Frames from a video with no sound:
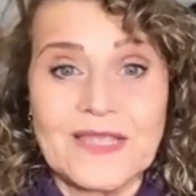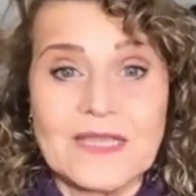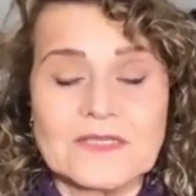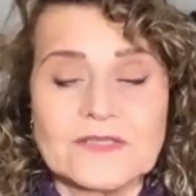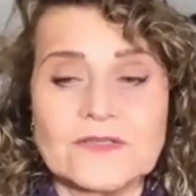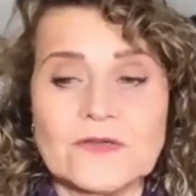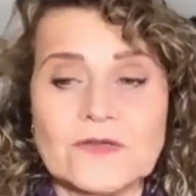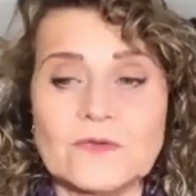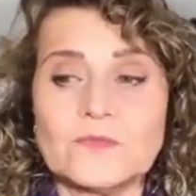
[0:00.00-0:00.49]

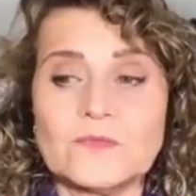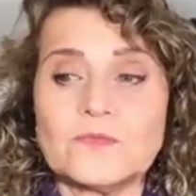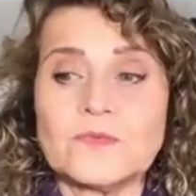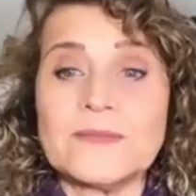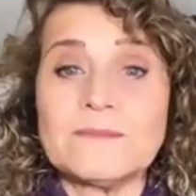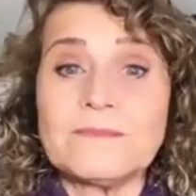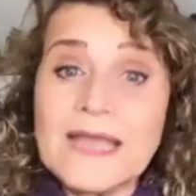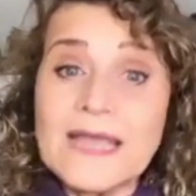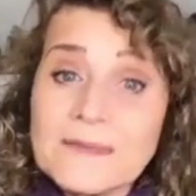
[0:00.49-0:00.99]
So
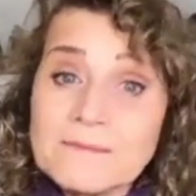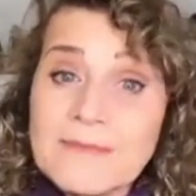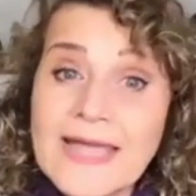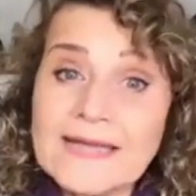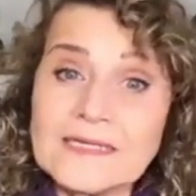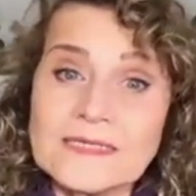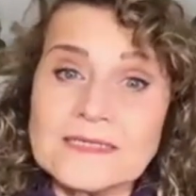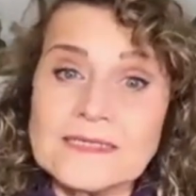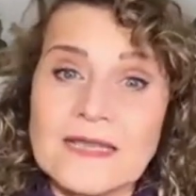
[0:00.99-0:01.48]
we might
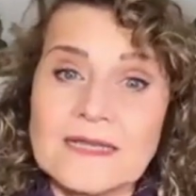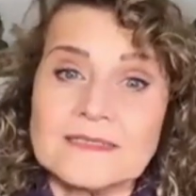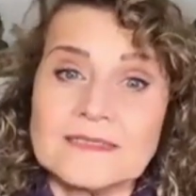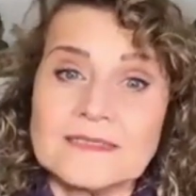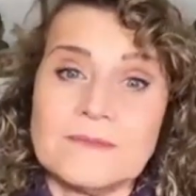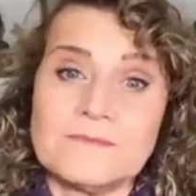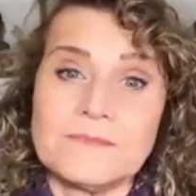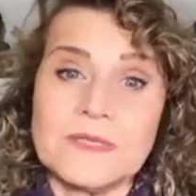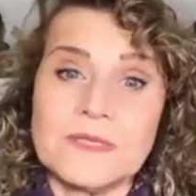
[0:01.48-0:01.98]
magnetize
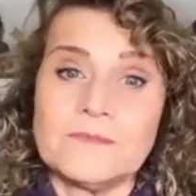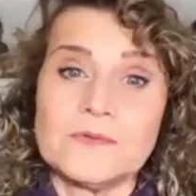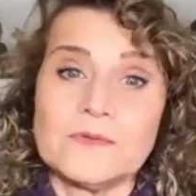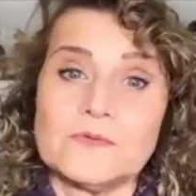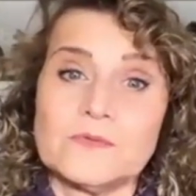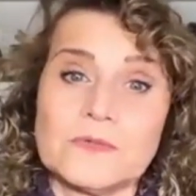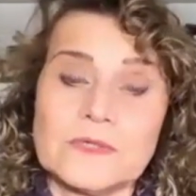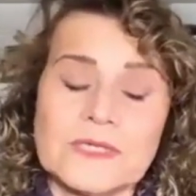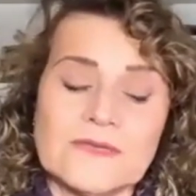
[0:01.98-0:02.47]
some people
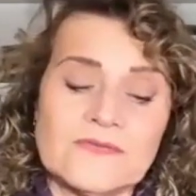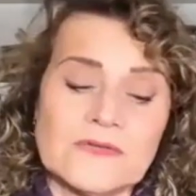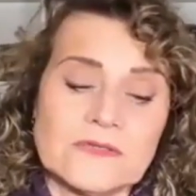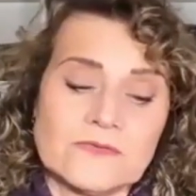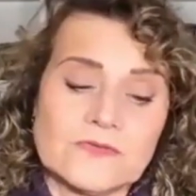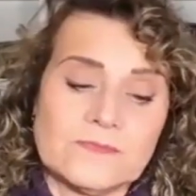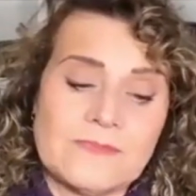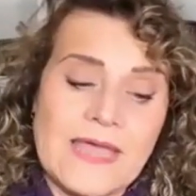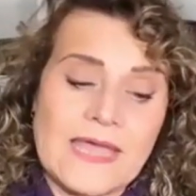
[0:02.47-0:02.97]
who are giving
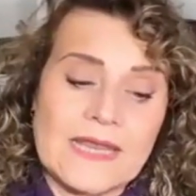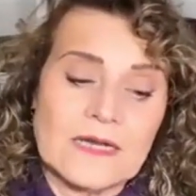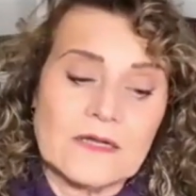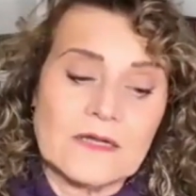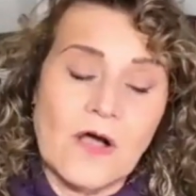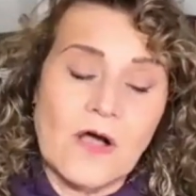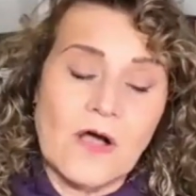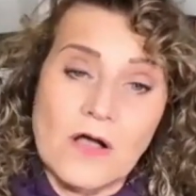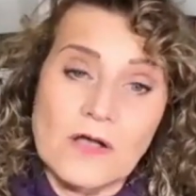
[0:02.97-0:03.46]

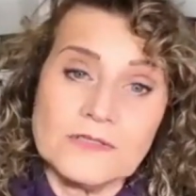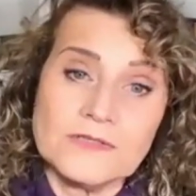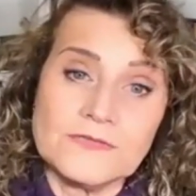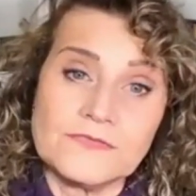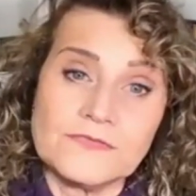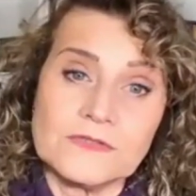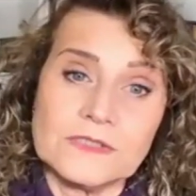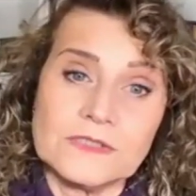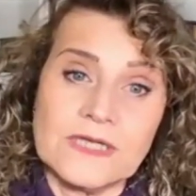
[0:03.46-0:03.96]
dramatic calls
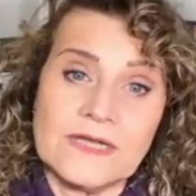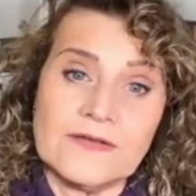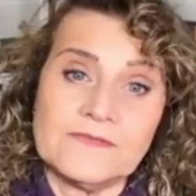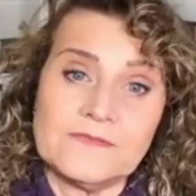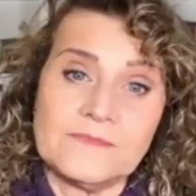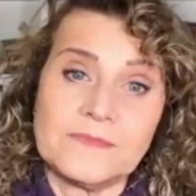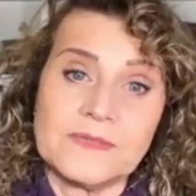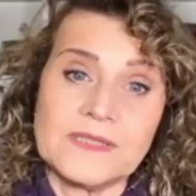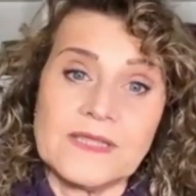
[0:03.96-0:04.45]
for
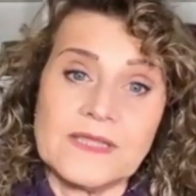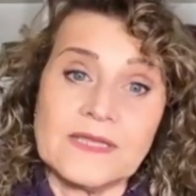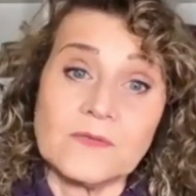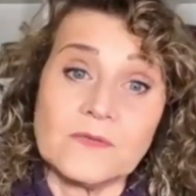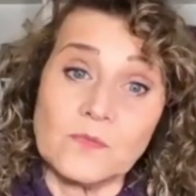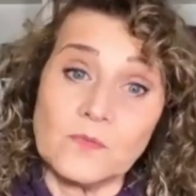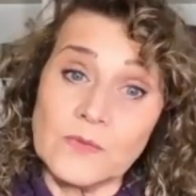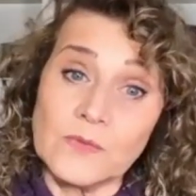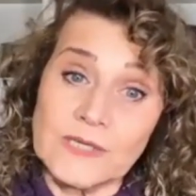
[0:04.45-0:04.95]
love, but
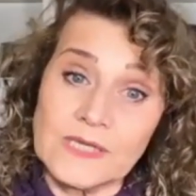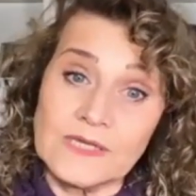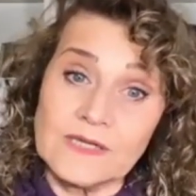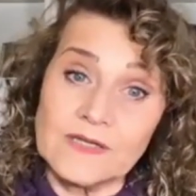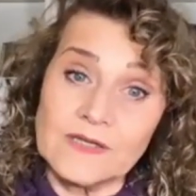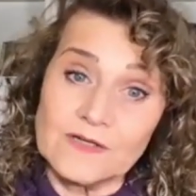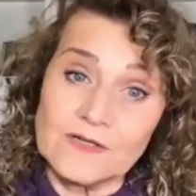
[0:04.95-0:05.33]
then we